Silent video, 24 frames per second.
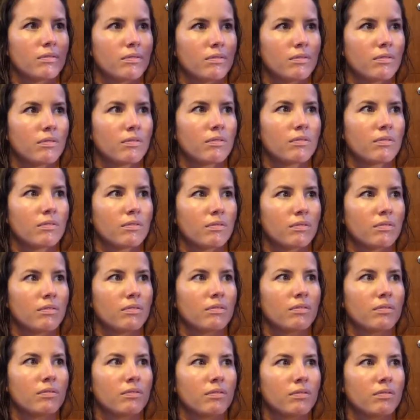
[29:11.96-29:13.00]

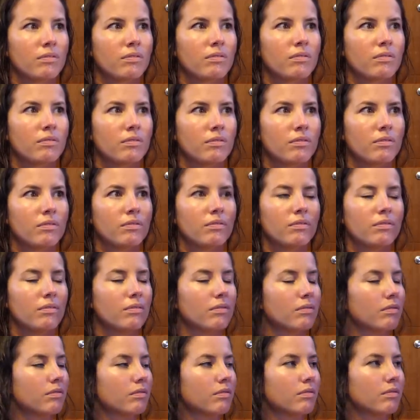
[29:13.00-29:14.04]

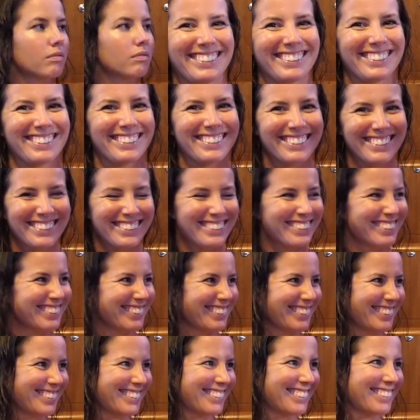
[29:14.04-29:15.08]

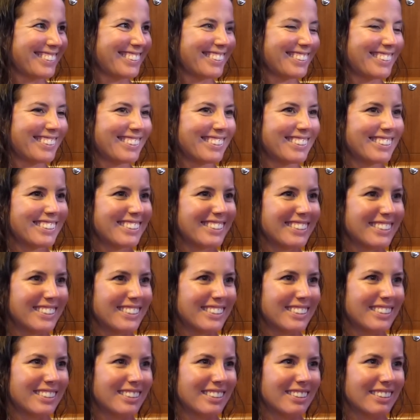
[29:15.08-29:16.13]

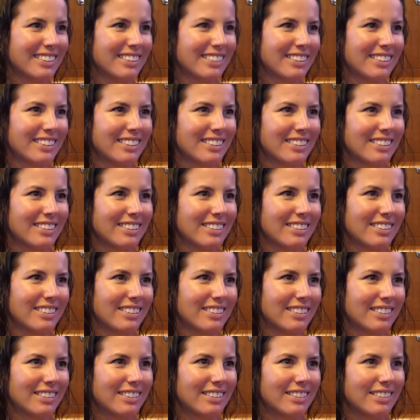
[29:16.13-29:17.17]

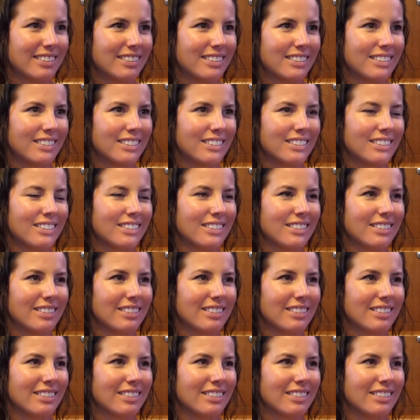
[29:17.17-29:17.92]
The person shown says nothing.